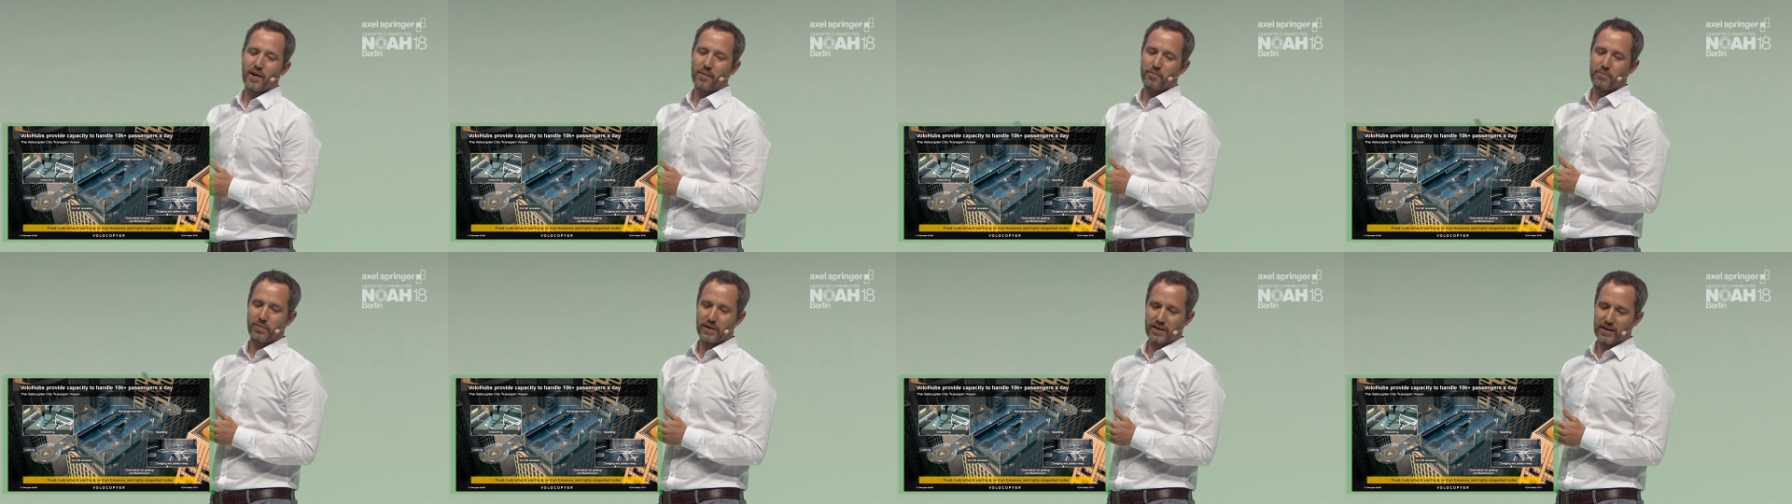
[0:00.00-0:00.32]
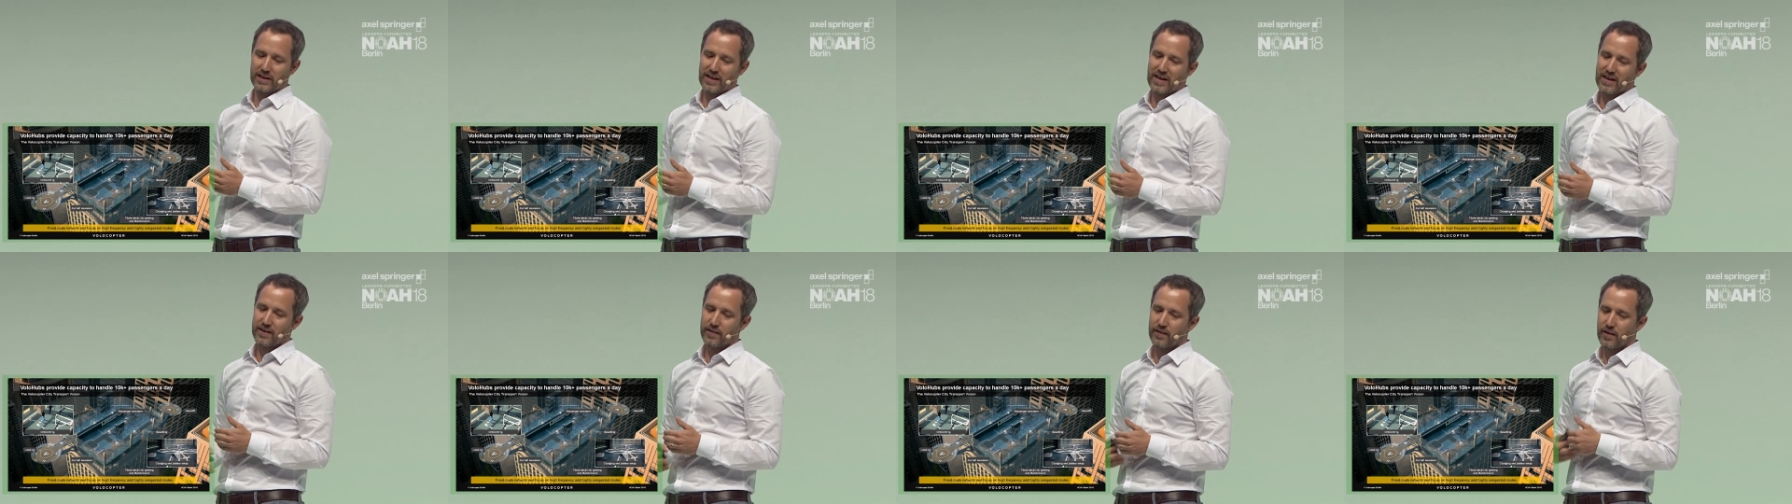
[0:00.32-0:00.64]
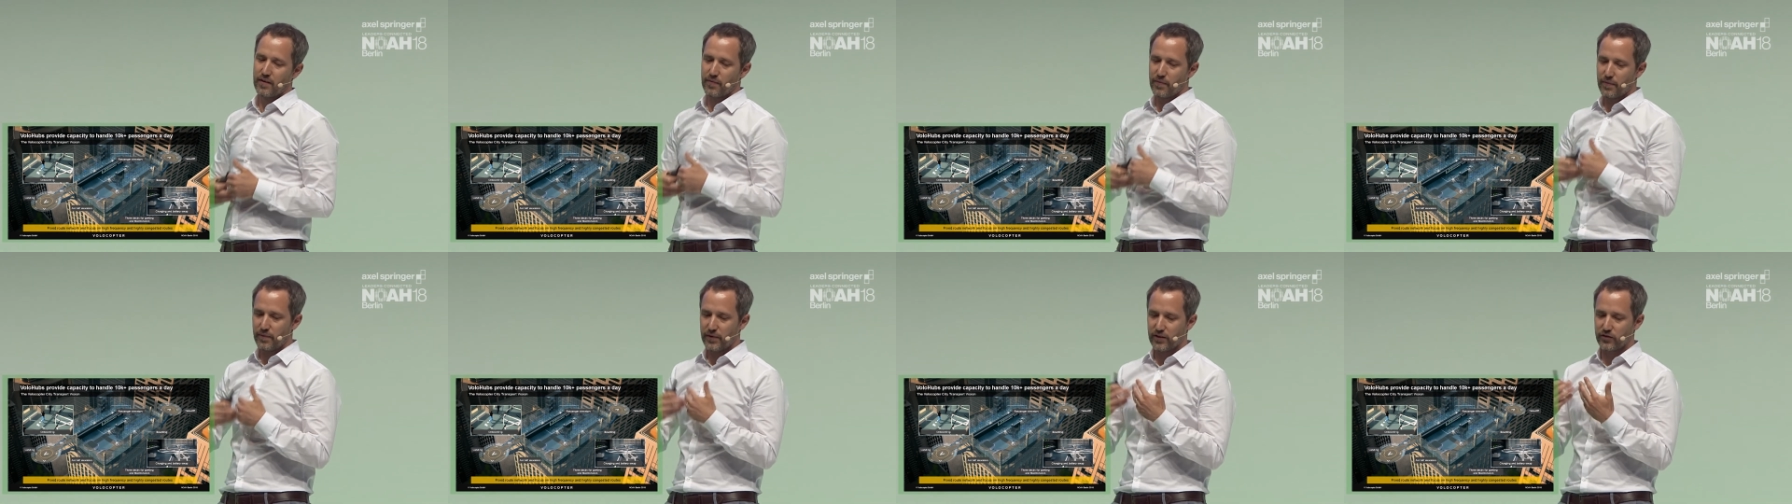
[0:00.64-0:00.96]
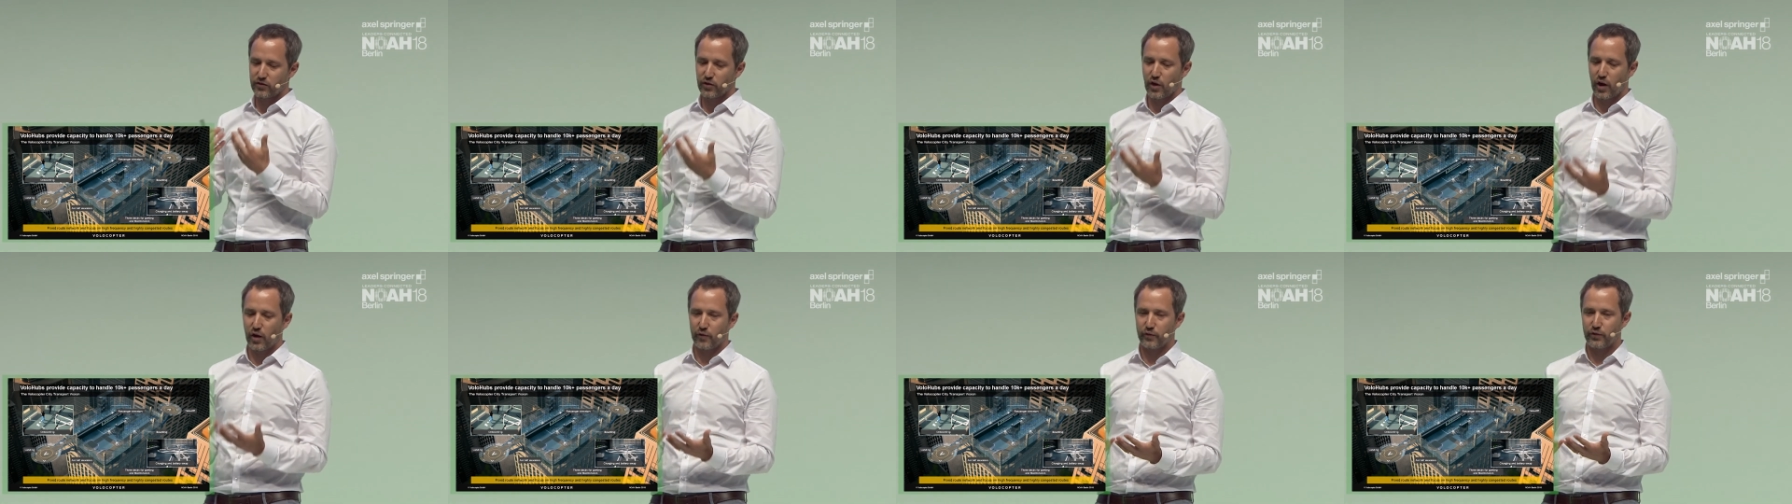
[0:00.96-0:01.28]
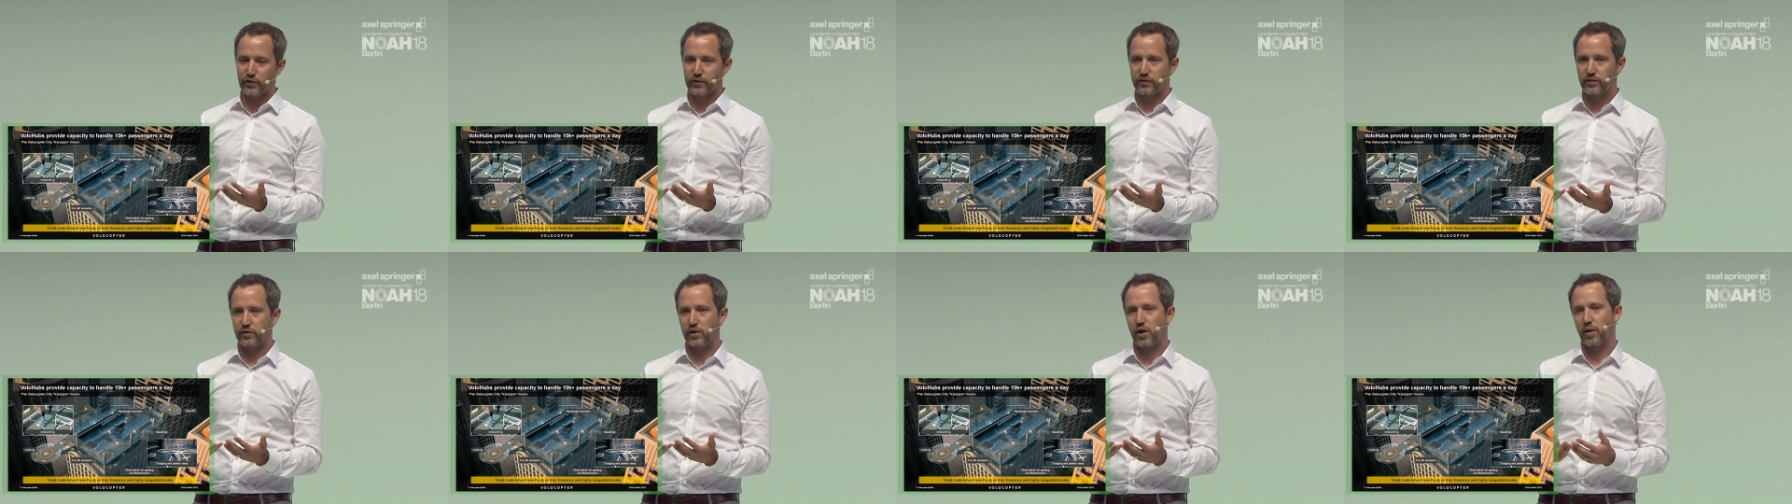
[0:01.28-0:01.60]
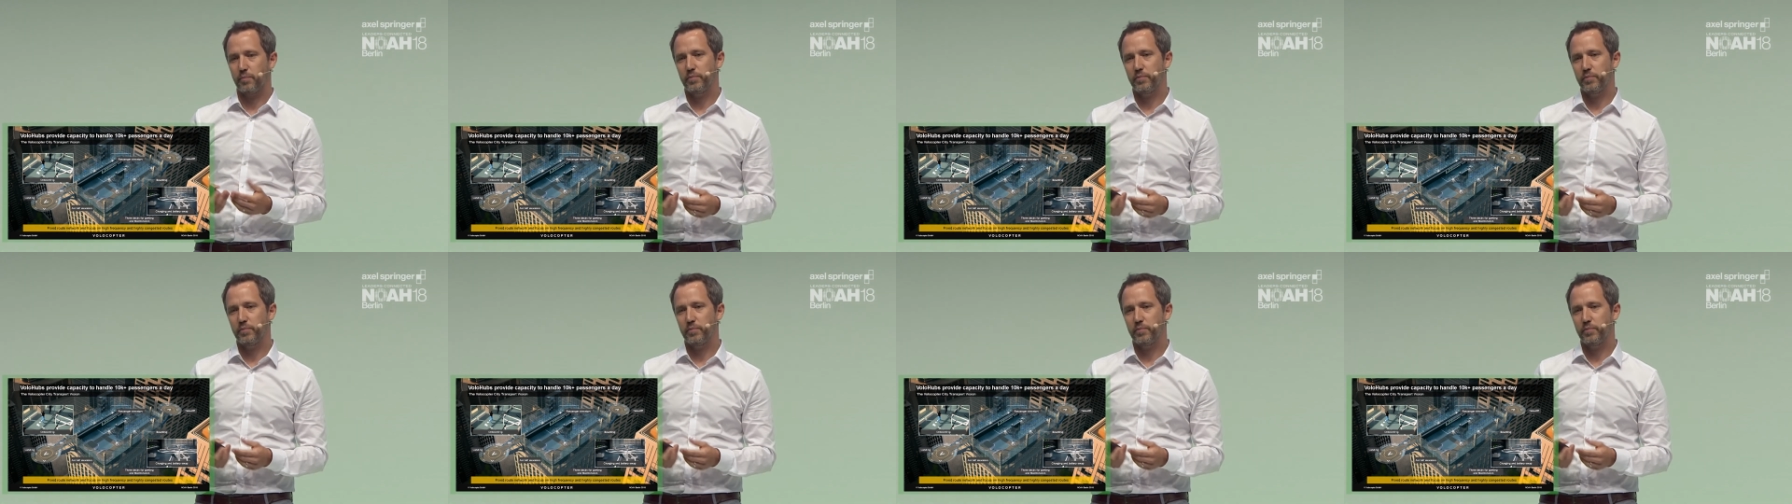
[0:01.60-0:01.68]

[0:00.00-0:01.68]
But again, this offers the